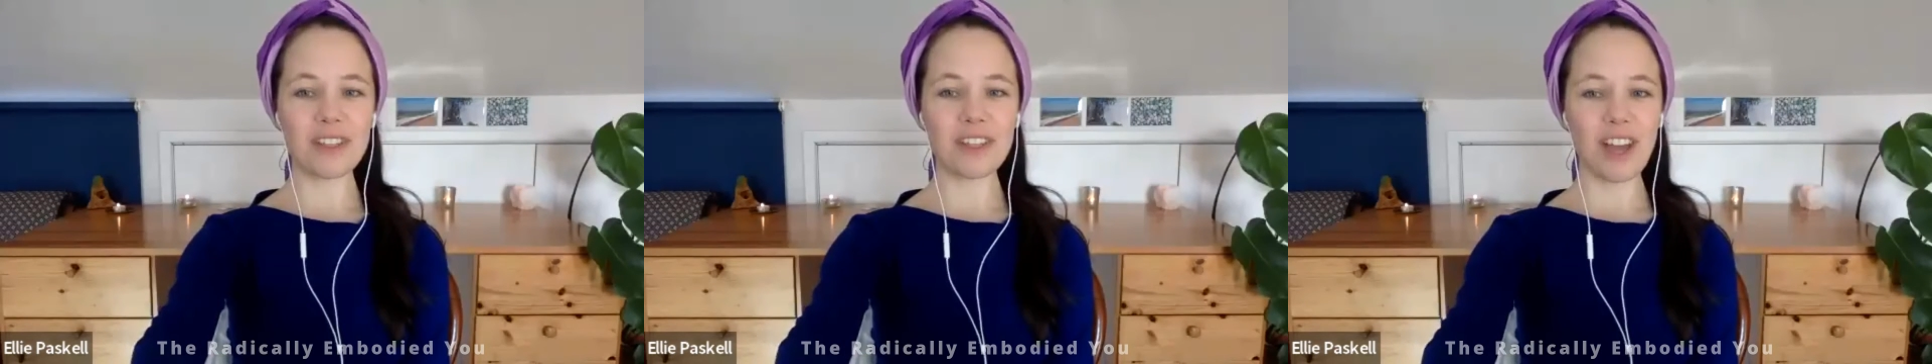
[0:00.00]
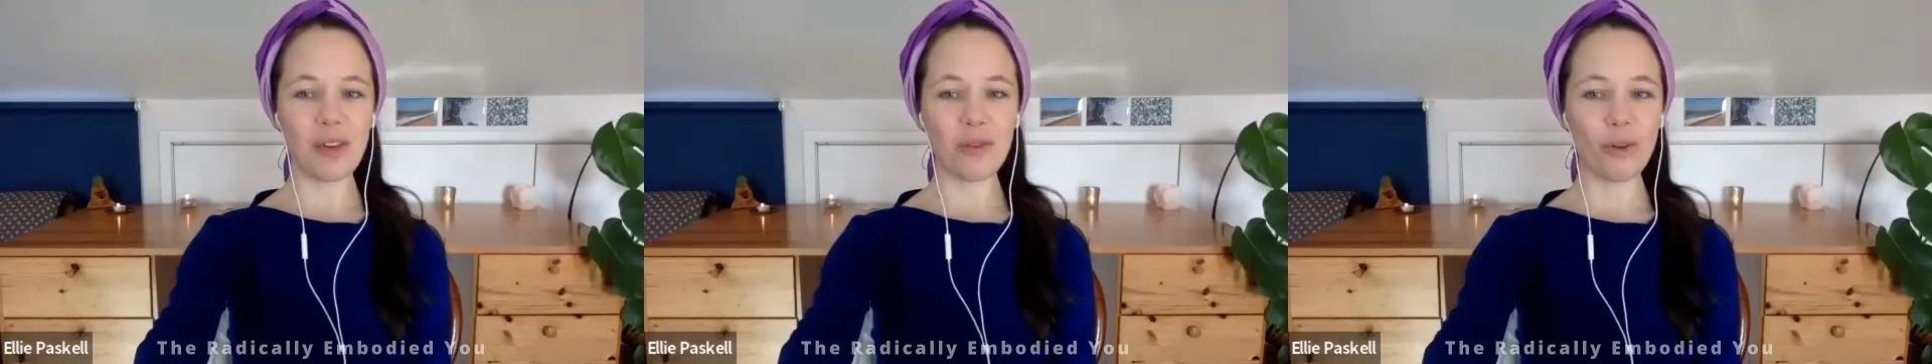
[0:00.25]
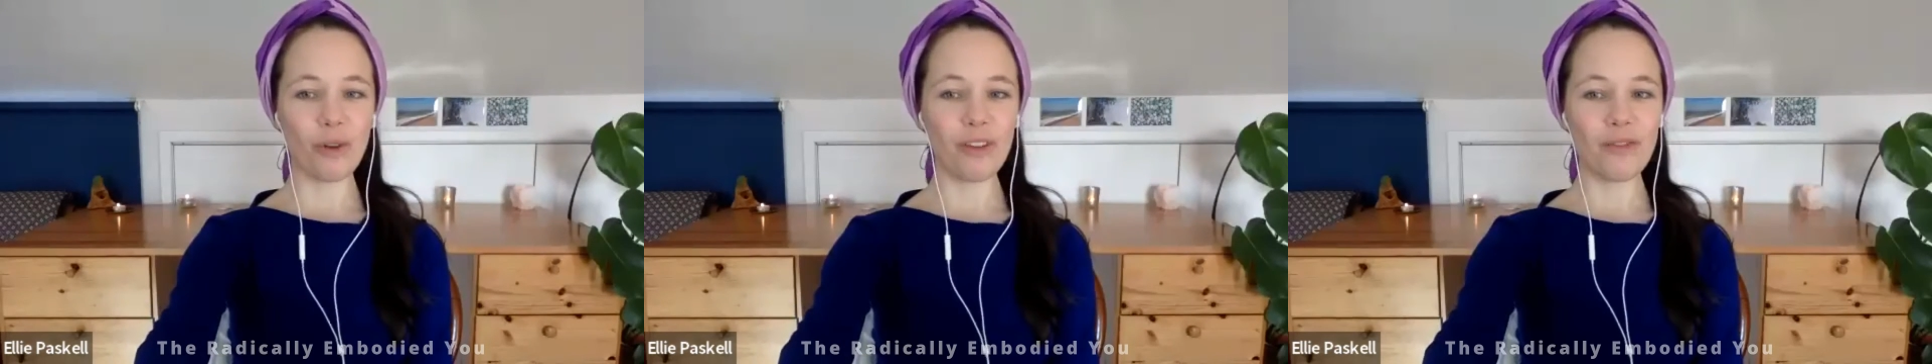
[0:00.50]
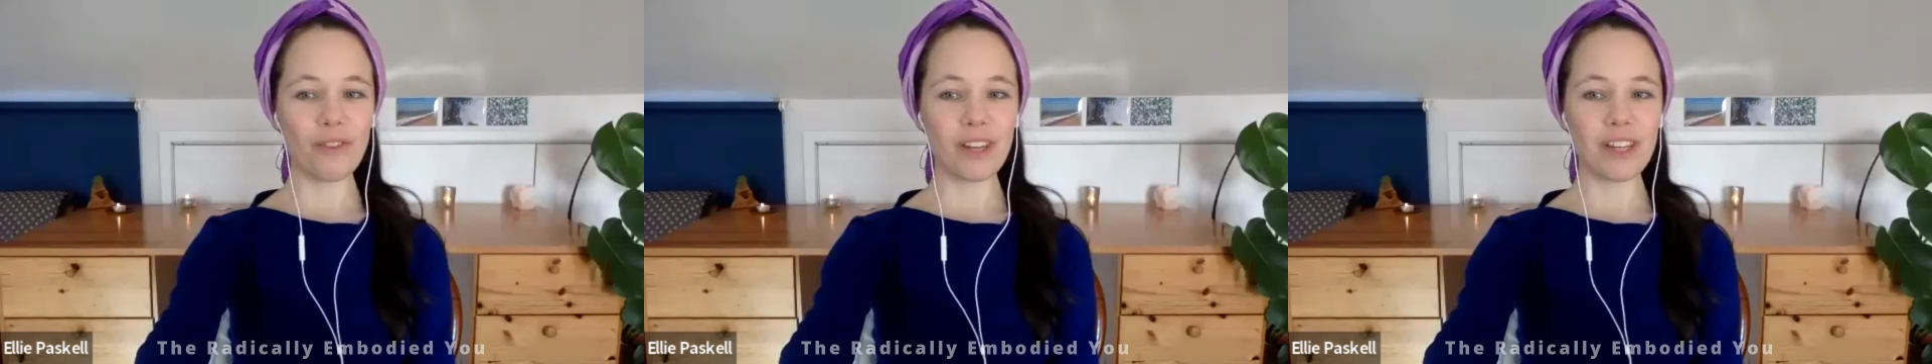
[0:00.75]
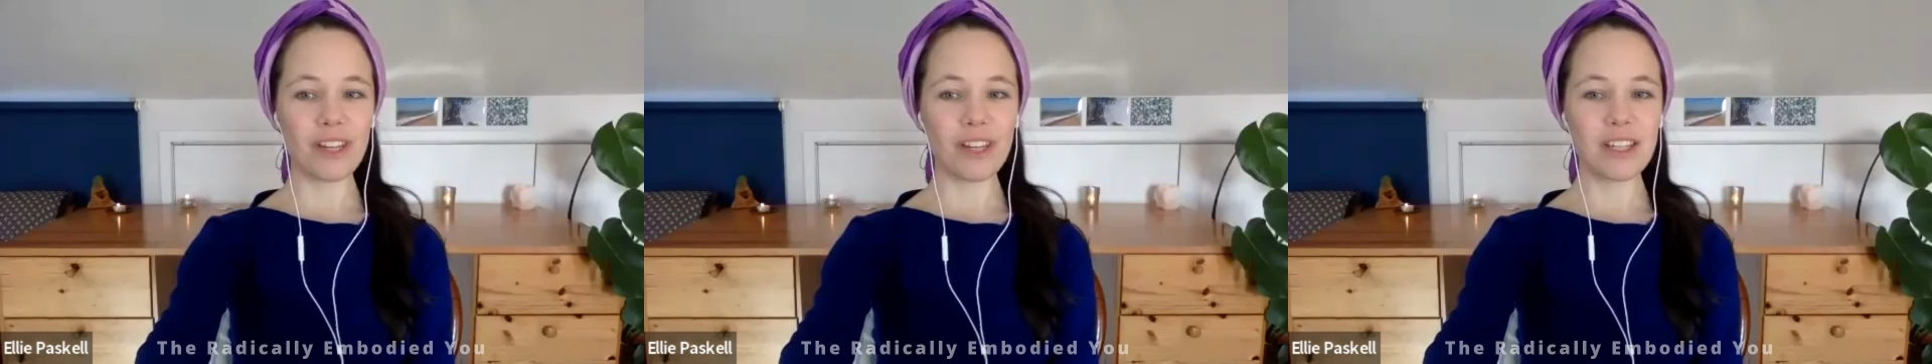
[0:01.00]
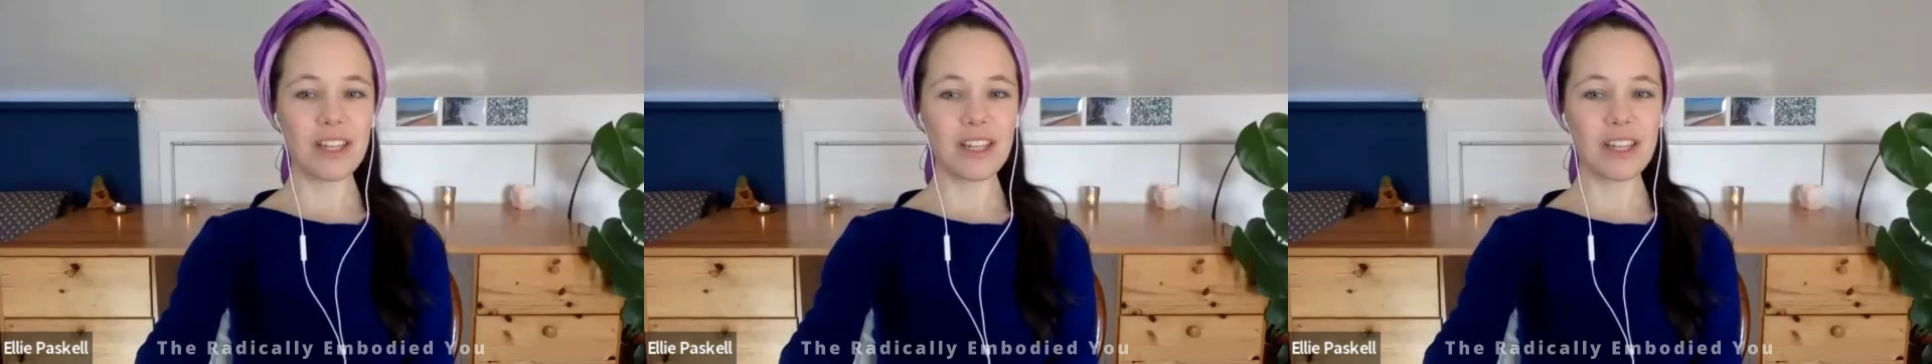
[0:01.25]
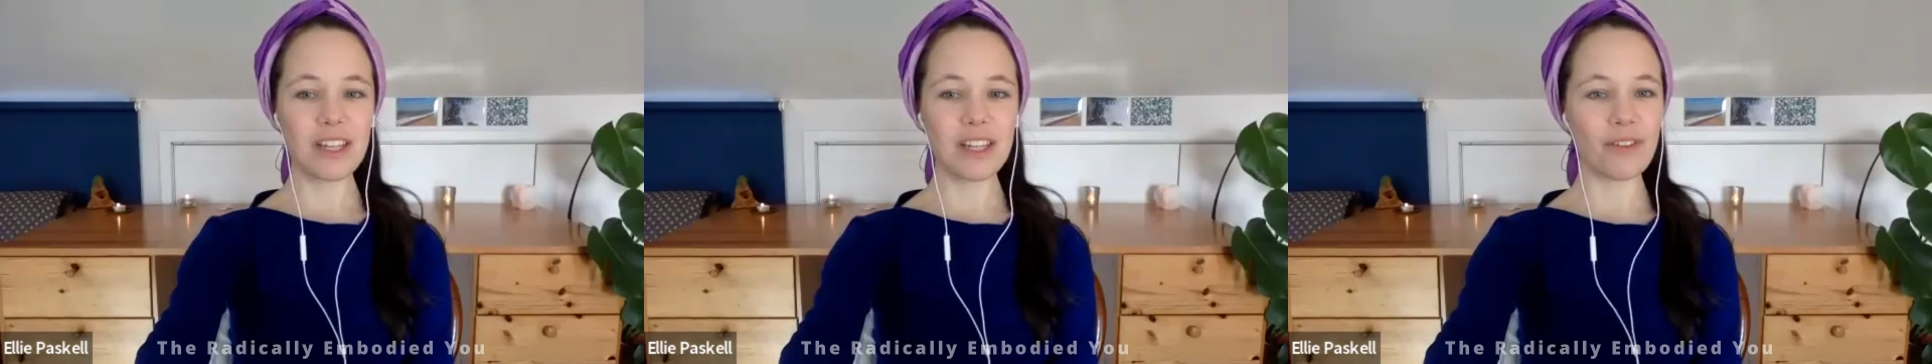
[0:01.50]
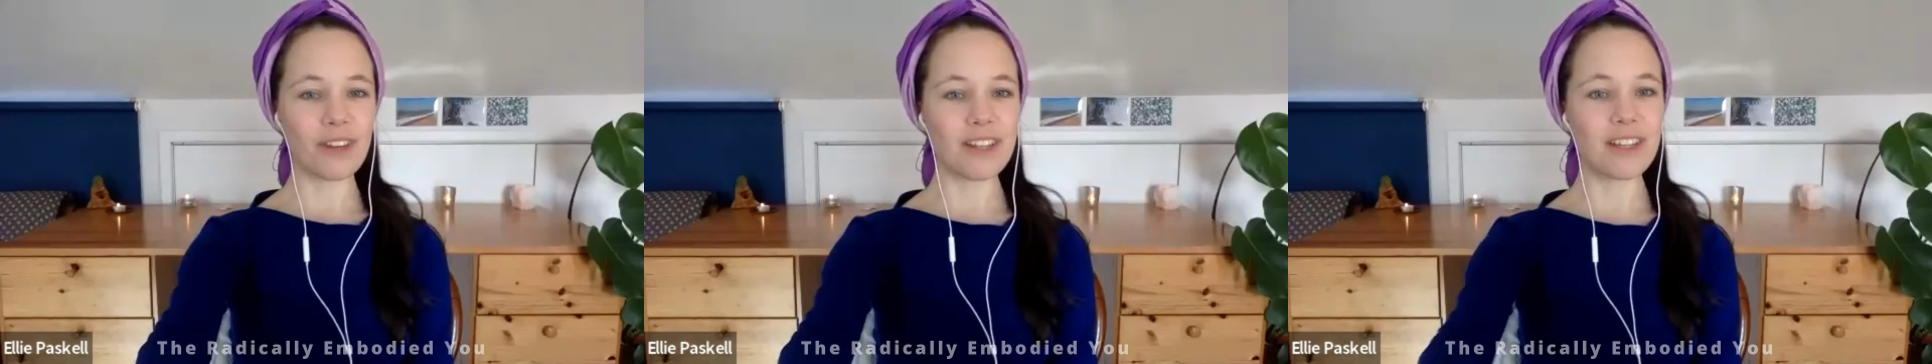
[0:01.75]
a general affinity or an
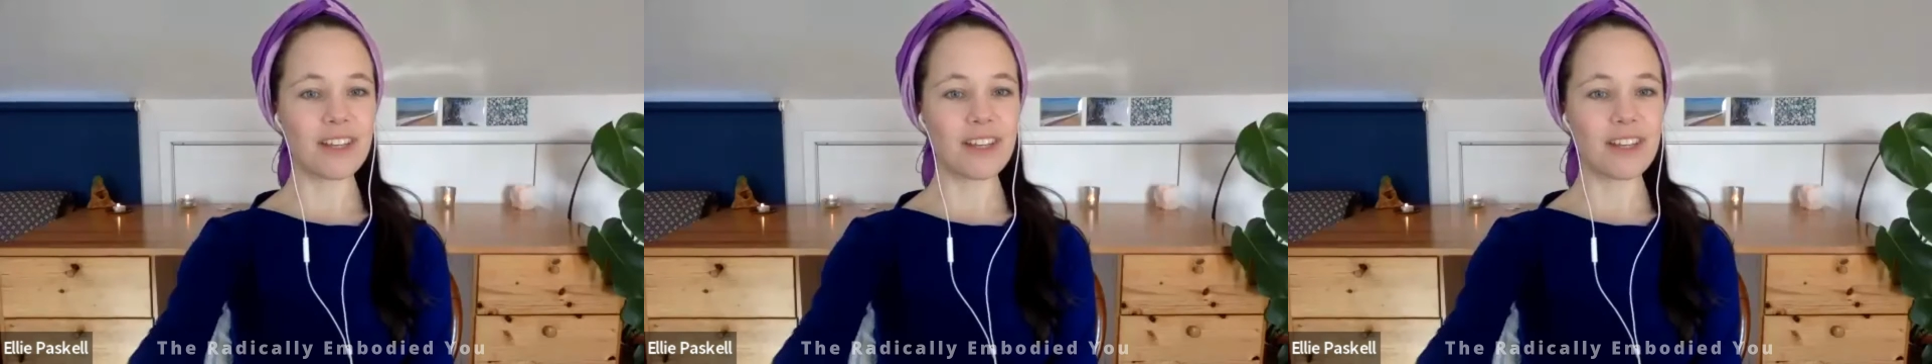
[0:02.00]
affinity